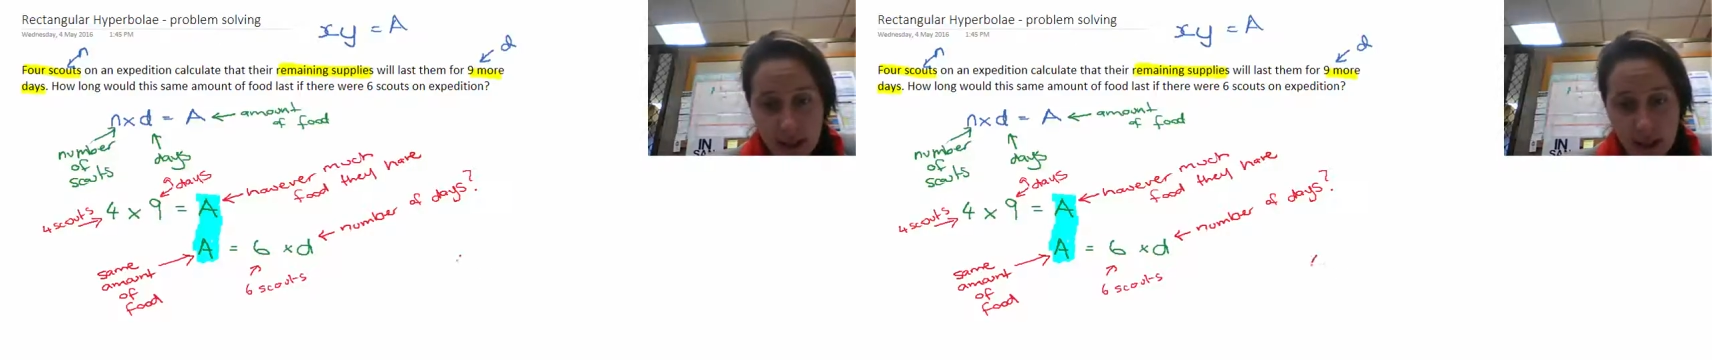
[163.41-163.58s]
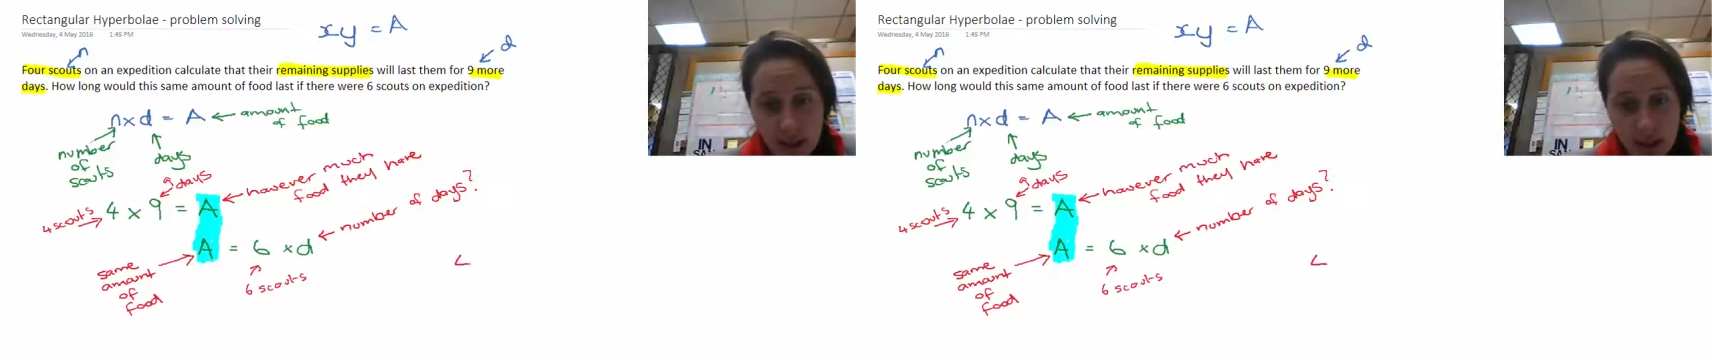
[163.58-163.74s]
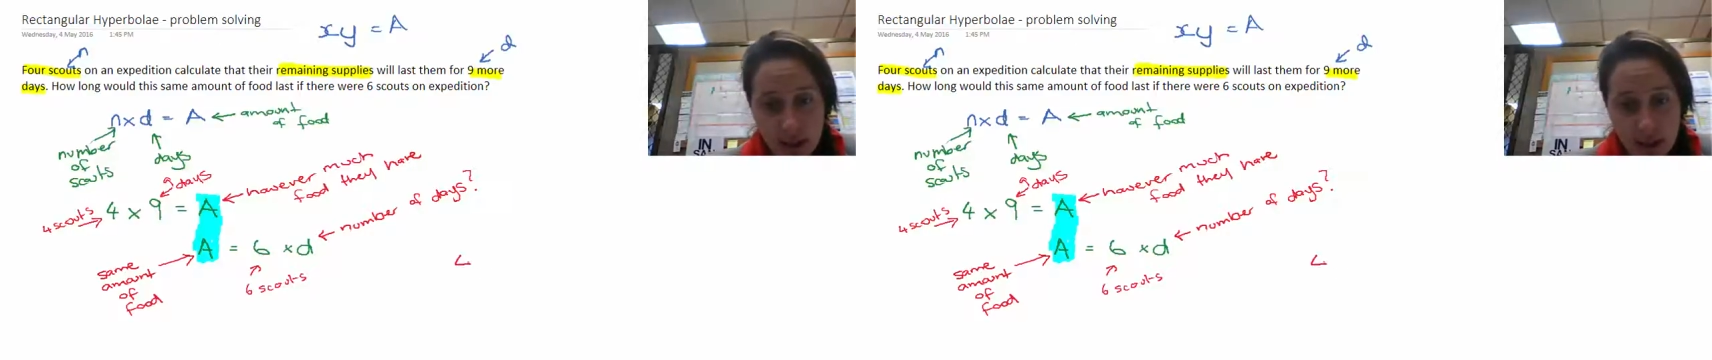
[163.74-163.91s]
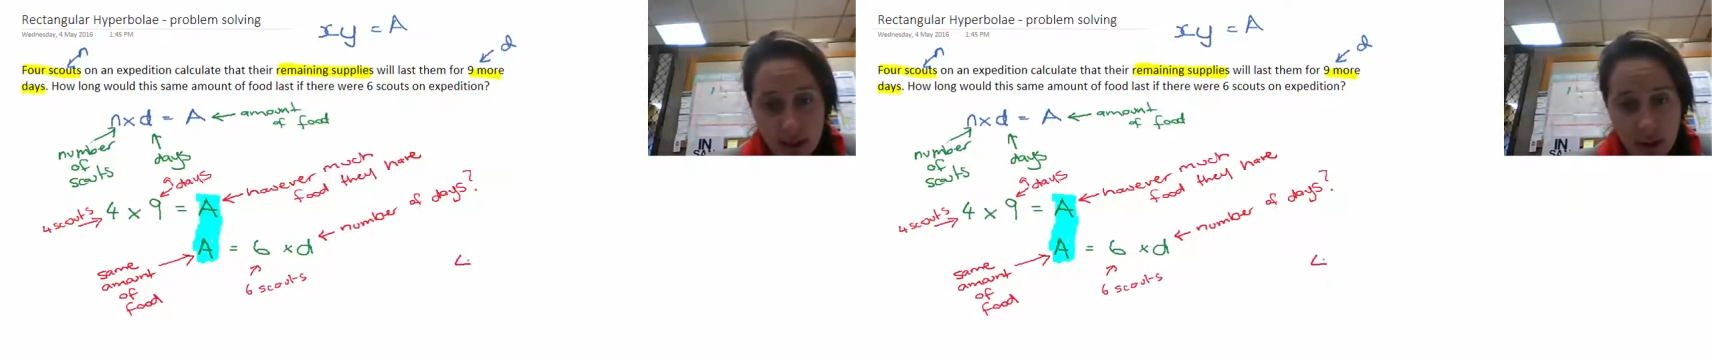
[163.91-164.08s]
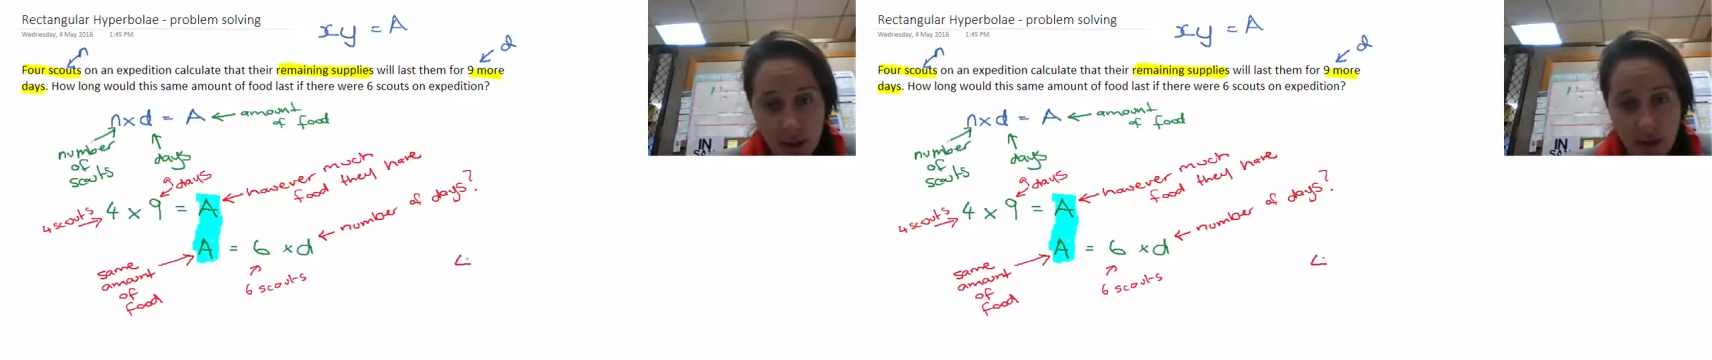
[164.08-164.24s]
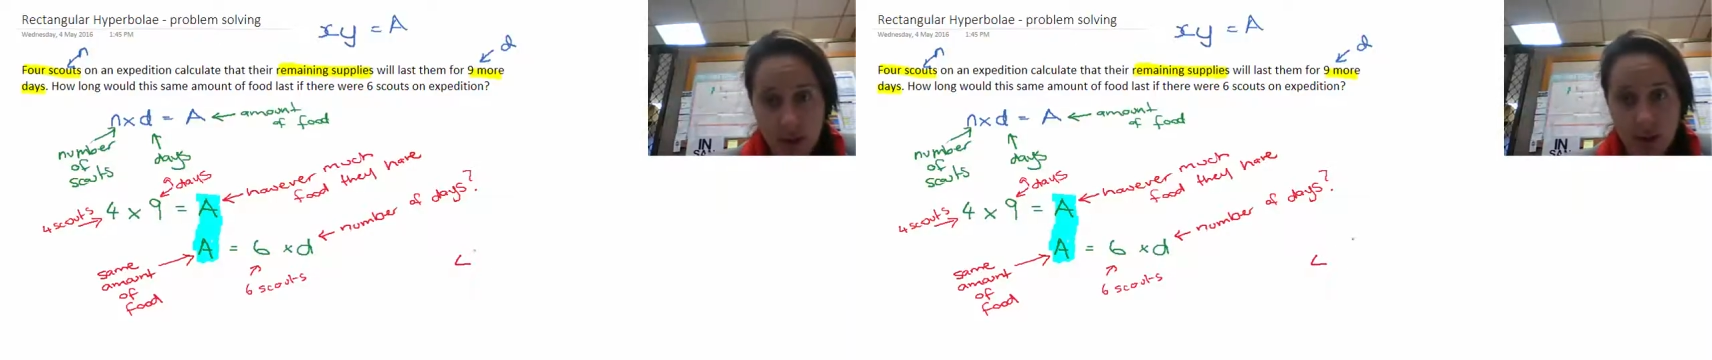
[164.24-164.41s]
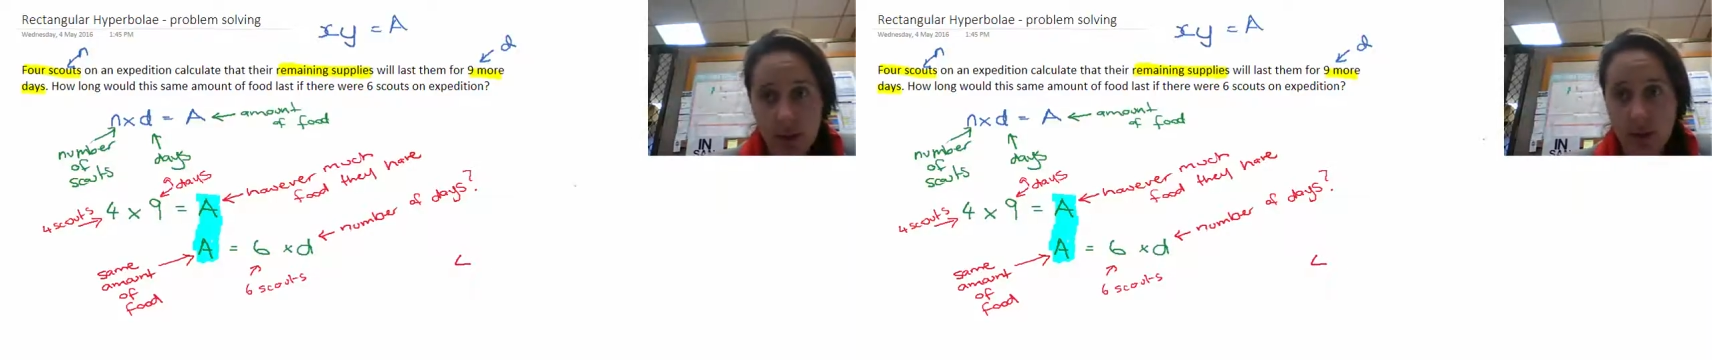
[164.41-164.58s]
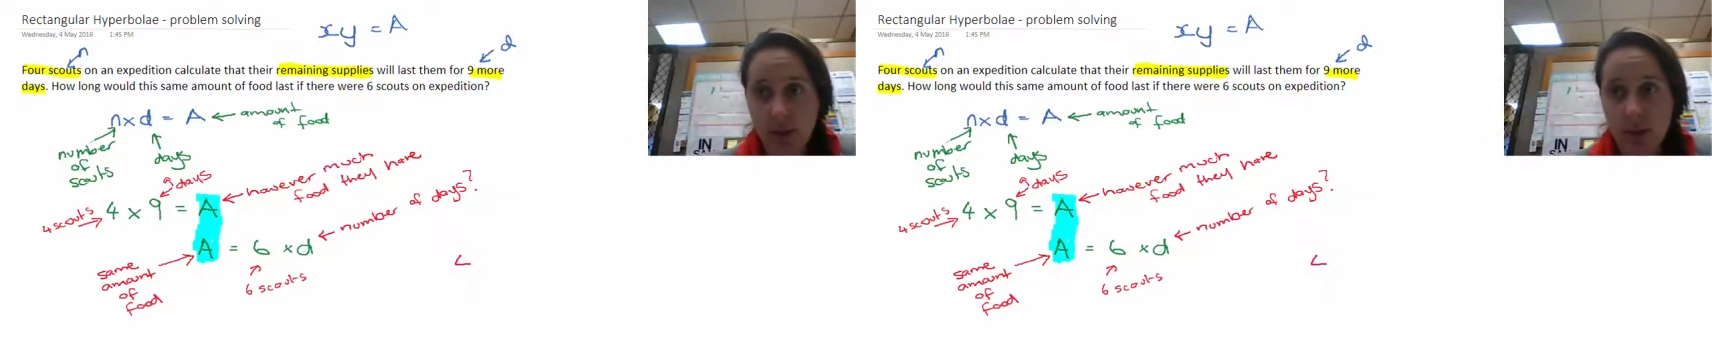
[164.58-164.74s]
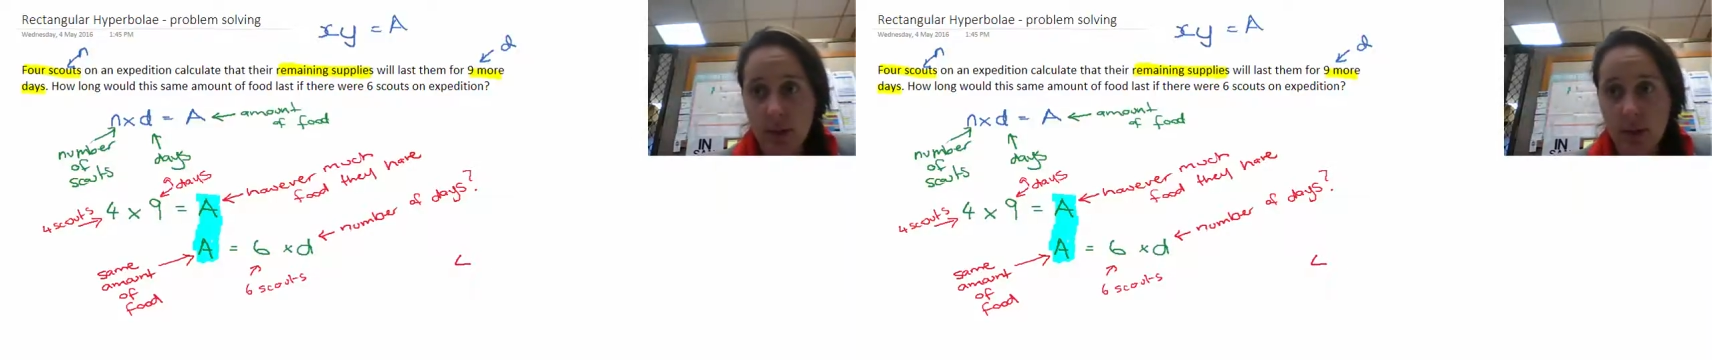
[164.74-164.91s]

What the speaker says: at this is that